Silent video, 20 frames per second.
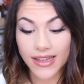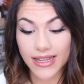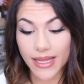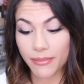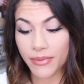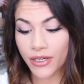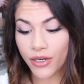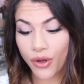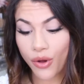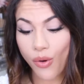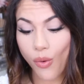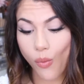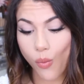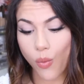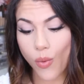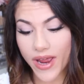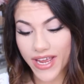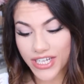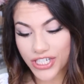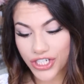let me know
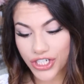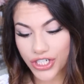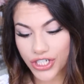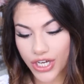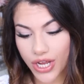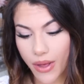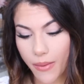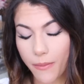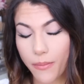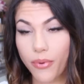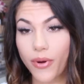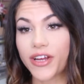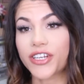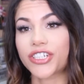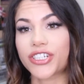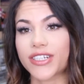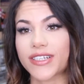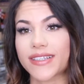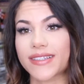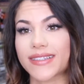which
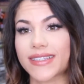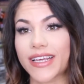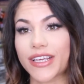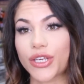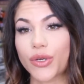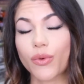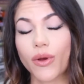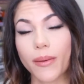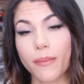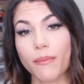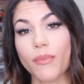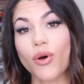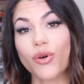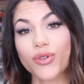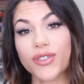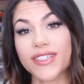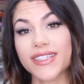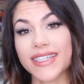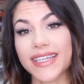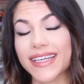brushes that you are
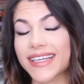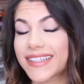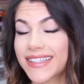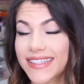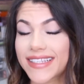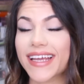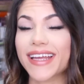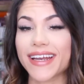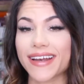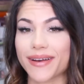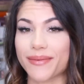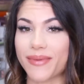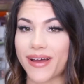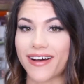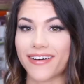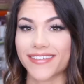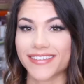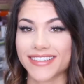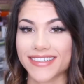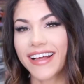most excited
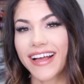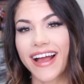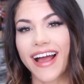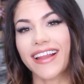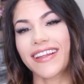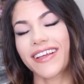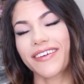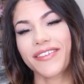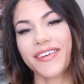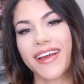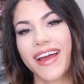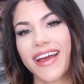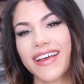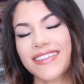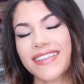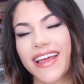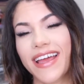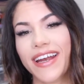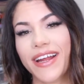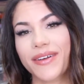about. I love you
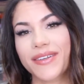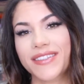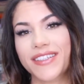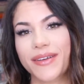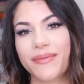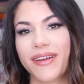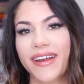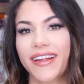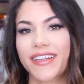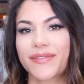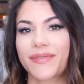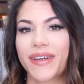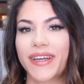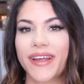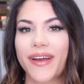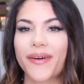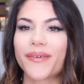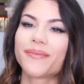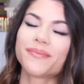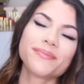guys and I'll see you in my next
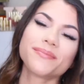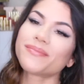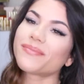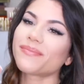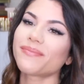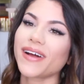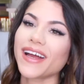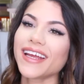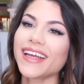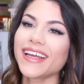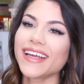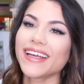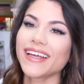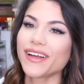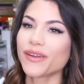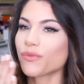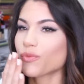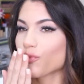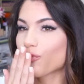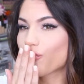video. Bye!